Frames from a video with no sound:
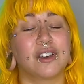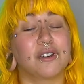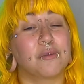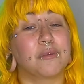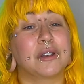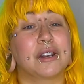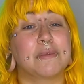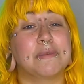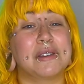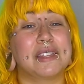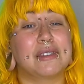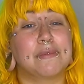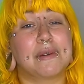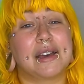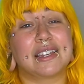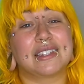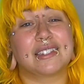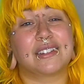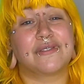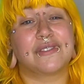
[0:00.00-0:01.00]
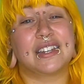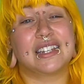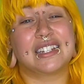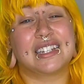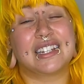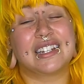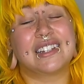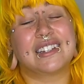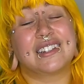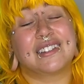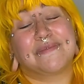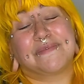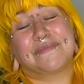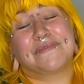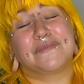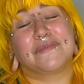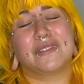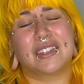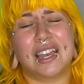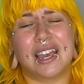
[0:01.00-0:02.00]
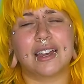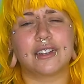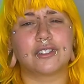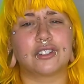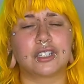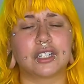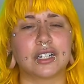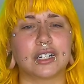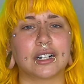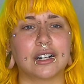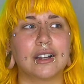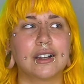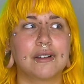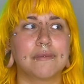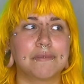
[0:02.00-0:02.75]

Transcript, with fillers: Would it be the best if they didn't? Yeah, sure.